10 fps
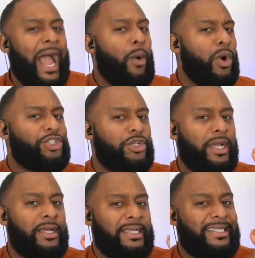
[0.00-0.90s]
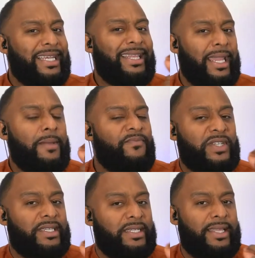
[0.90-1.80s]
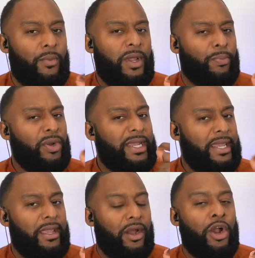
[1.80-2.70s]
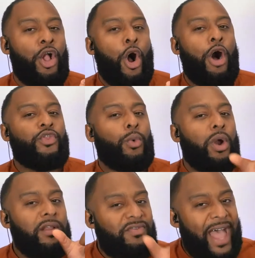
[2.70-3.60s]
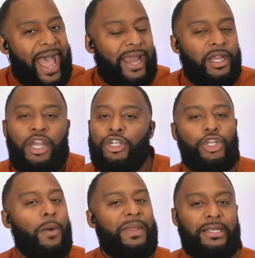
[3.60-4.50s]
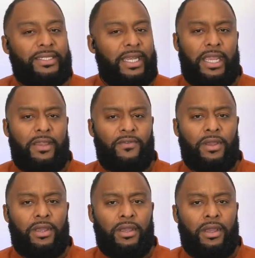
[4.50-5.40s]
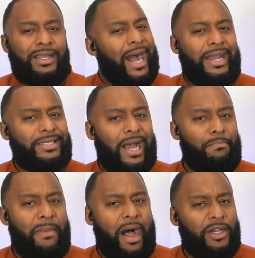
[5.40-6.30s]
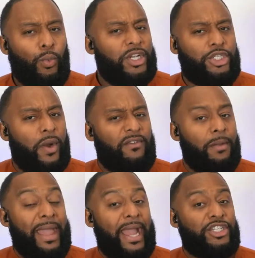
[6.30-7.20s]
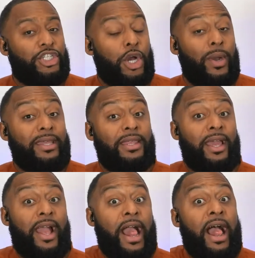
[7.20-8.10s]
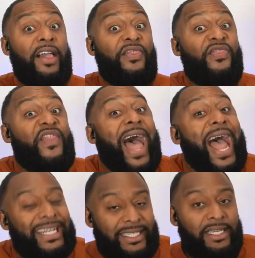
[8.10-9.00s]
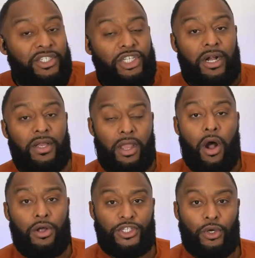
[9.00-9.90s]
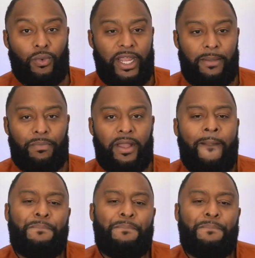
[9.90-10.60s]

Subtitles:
I want you to see the emphasis that we are putting here on the word that. Don't be deceived. God is not mocked. Whatsoever a man soweth, that shall he also reap.